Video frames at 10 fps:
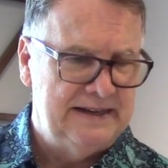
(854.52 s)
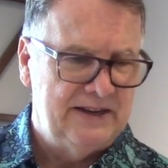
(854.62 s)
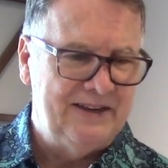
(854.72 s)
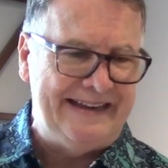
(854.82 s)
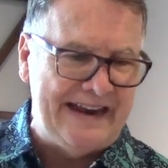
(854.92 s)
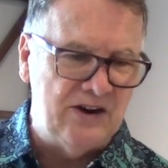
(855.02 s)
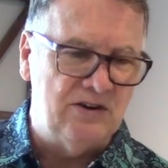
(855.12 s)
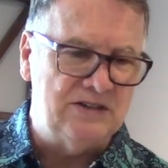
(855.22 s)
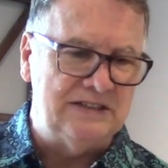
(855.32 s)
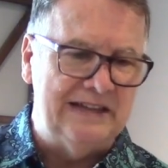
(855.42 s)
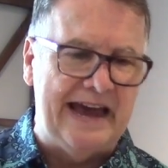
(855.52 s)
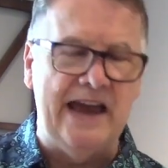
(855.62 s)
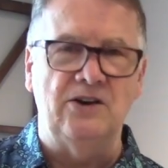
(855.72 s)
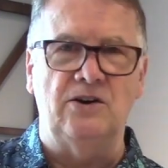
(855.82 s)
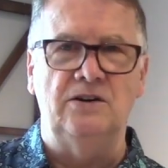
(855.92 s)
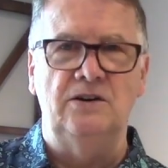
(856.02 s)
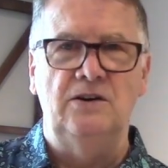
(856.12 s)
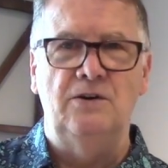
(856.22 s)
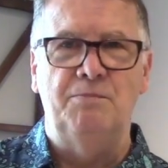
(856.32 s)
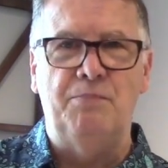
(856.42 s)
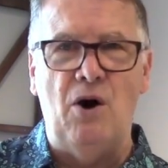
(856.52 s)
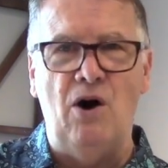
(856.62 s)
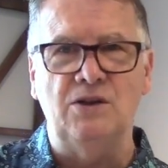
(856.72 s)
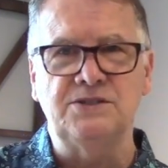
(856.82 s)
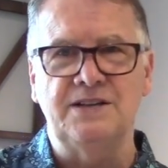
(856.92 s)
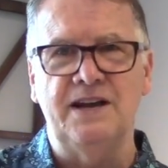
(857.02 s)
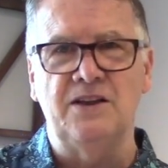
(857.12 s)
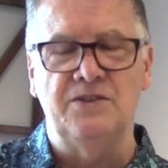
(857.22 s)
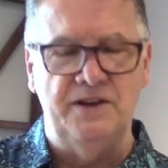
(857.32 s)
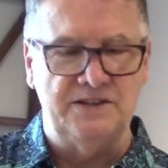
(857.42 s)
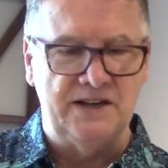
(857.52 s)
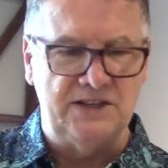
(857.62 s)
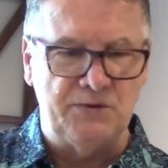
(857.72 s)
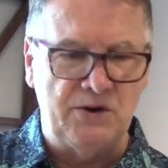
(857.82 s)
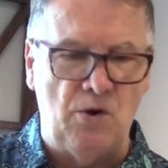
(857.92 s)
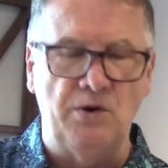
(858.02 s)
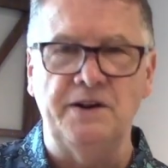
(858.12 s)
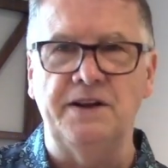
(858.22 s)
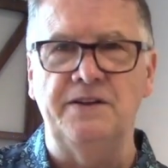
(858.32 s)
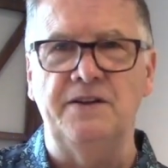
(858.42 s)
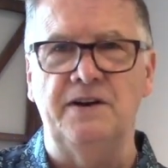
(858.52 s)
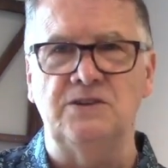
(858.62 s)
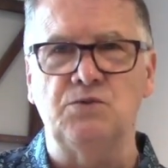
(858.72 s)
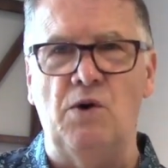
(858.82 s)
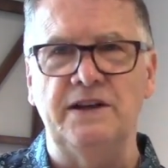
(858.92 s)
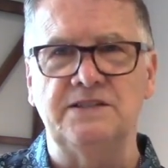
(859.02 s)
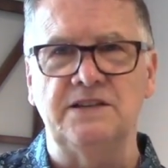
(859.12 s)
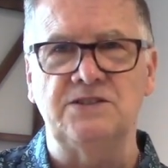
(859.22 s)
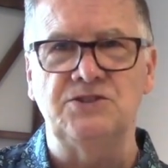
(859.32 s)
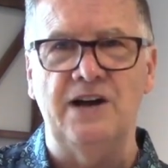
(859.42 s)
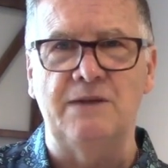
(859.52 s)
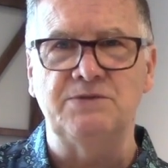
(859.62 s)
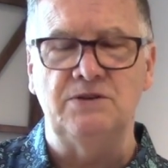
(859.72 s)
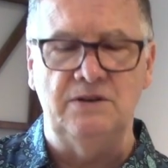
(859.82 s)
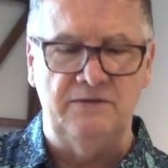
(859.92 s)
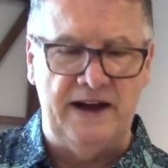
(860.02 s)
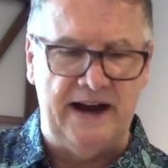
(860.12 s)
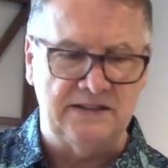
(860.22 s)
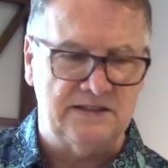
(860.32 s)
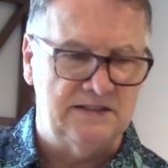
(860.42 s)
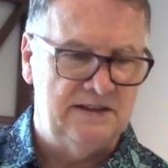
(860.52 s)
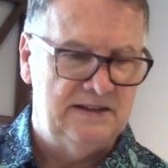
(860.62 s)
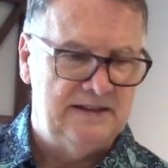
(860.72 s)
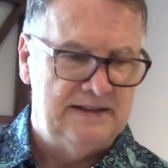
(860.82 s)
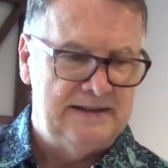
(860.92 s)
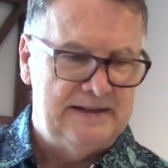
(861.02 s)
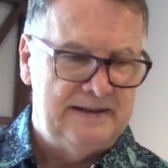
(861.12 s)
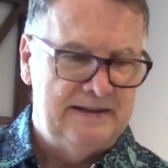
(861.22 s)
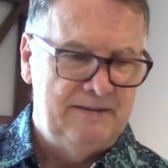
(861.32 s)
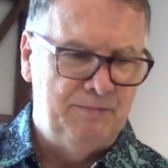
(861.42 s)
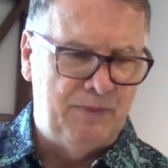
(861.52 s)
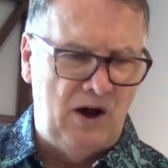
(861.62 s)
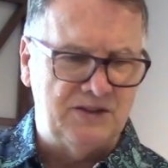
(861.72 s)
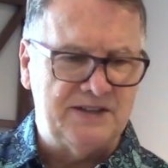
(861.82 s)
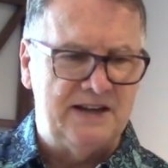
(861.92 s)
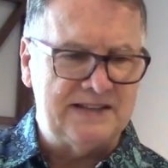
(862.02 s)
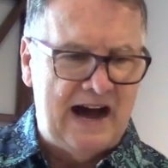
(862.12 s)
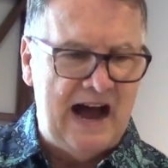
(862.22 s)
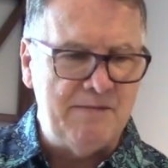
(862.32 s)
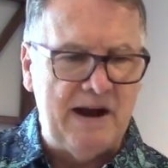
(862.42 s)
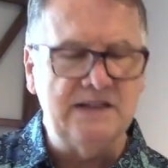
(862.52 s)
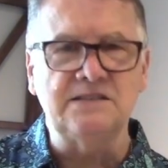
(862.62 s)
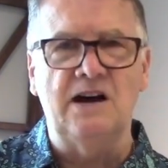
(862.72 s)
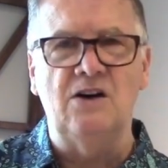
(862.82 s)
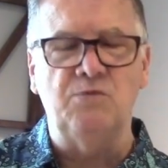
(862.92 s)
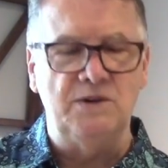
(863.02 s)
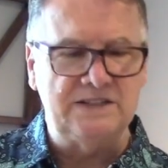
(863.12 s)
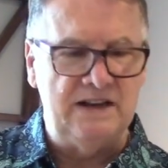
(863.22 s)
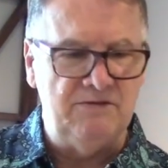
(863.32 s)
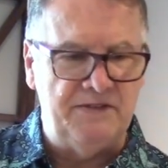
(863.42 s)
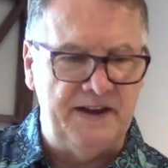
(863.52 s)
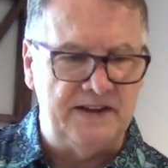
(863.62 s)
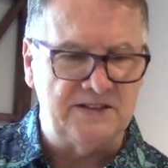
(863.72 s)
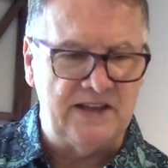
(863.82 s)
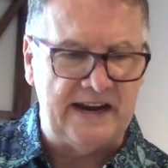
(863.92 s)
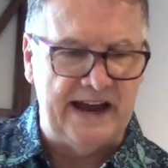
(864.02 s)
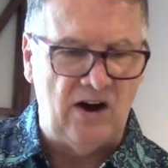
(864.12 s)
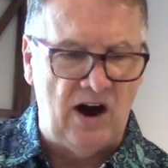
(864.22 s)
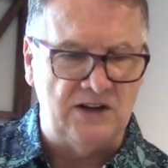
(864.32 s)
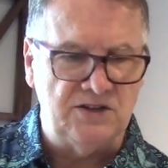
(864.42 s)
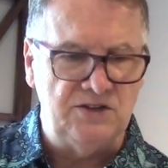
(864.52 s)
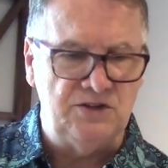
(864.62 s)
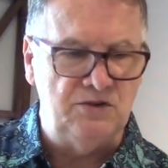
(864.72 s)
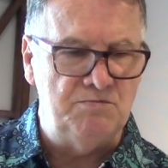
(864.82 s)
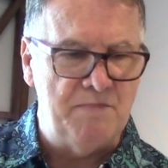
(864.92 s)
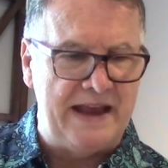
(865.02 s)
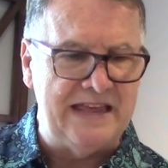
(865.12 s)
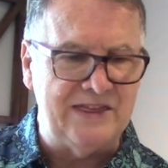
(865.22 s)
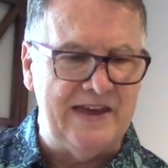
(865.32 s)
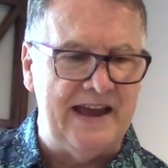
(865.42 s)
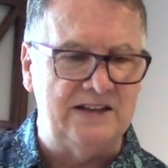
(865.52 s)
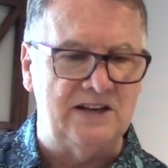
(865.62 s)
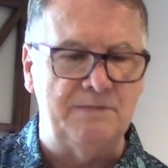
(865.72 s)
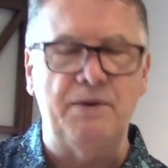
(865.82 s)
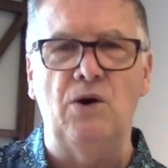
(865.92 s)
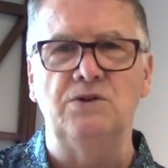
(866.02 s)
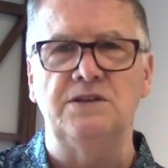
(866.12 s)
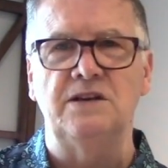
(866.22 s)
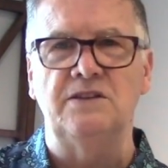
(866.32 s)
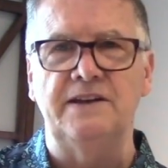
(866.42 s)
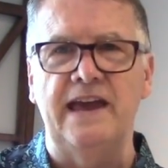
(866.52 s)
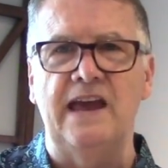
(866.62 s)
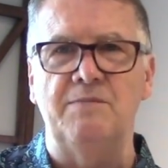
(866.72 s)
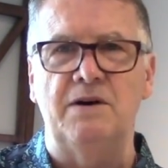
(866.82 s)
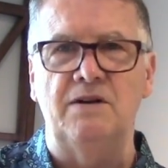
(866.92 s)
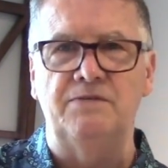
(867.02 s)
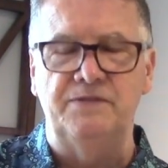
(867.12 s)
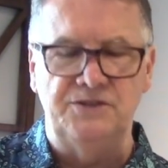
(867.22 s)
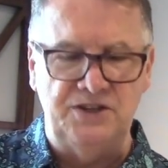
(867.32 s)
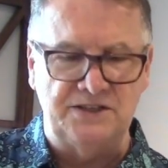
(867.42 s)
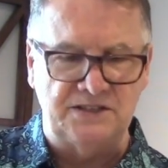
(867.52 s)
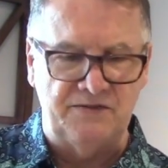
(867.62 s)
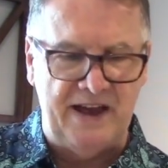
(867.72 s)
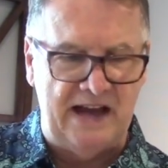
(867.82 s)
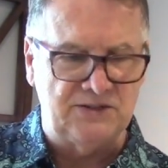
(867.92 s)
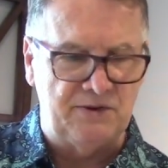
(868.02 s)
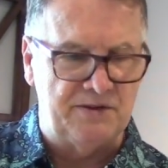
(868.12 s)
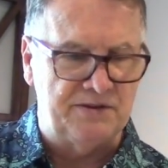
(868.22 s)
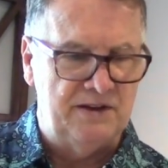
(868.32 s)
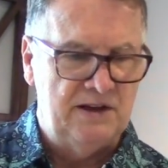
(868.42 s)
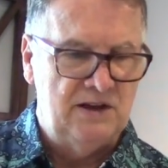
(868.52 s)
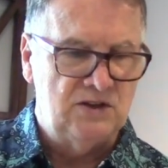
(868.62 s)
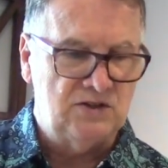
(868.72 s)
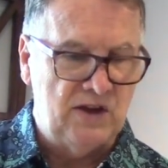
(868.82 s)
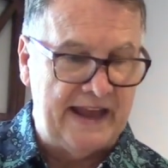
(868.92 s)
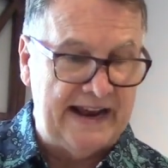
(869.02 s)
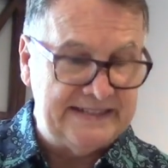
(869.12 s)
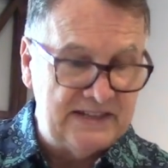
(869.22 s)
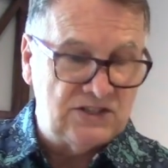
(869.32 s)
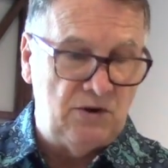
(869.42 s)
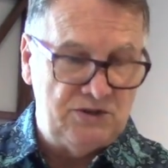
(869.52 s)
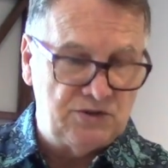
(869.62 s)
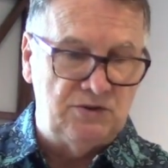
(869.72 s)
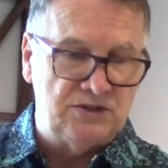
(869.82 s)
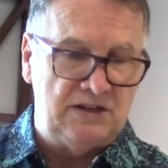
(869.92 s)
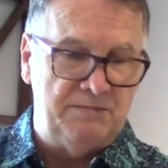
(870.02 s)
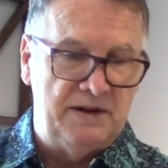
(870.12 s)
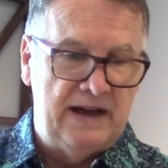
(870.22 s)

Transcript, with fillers: Years later, Paul said this, and it's recorded in the 26th chapter of Acts. Paul says, I myself was convinced that I ought to do many things in opposing the name of Jesus of Nazareth. So, and I did so in Jerusalem.